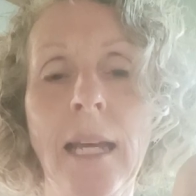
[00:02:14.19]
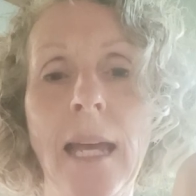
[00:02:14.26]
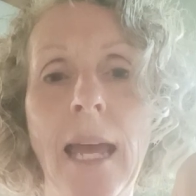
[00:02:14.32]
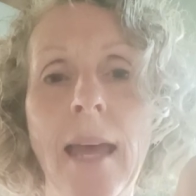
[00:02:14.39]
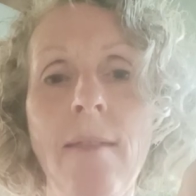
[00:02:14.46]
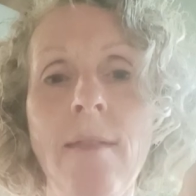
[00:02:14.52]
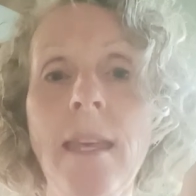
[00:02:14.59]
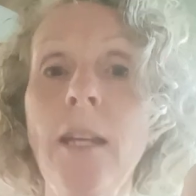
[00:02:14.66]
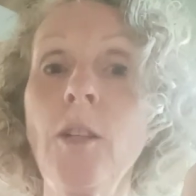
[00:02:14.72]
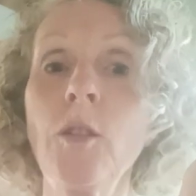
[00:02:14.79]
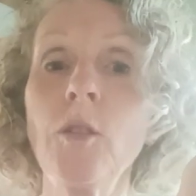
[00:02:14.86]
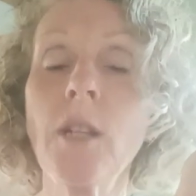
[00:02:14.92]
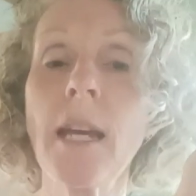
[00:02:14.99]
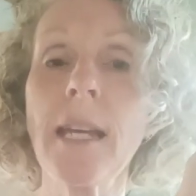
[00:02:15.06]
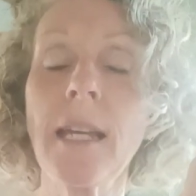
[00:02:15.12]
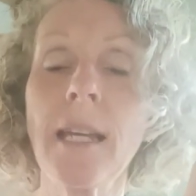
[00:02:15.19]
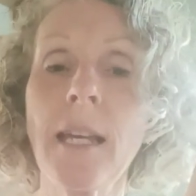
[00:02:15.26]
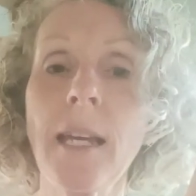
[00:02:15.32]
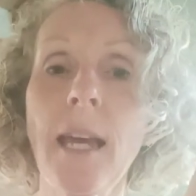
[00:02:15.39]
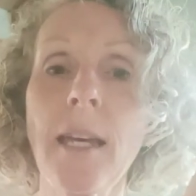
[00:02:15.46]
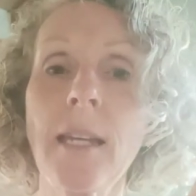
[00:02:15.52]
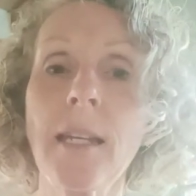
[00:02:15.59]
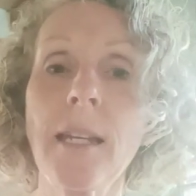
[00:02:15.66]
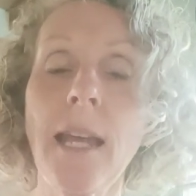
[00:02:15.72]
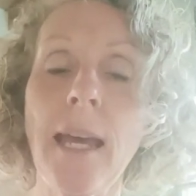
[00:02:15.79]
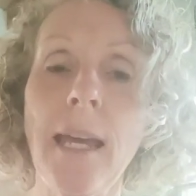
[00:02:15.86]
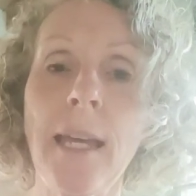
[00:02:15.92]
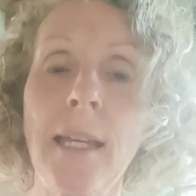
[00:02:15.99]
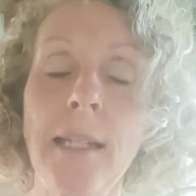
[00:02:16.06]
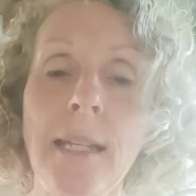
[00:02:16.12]
And then you're taking in
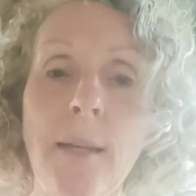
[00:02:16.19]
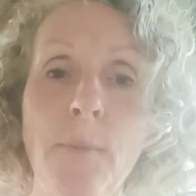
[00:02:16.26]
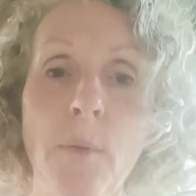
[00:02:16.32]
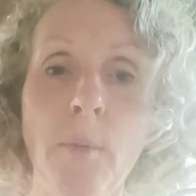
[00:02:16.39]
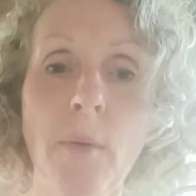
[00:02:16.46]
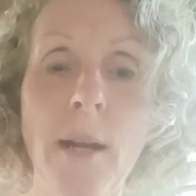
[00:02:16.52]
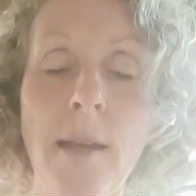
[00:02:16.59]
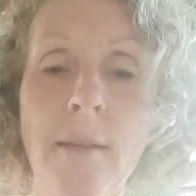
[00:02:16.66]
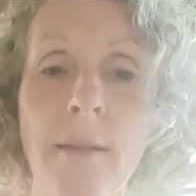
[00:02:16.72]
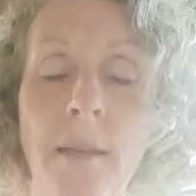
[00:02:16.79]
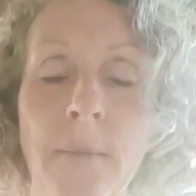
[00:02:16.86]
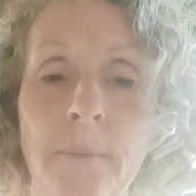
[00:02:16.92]
a deeper breath.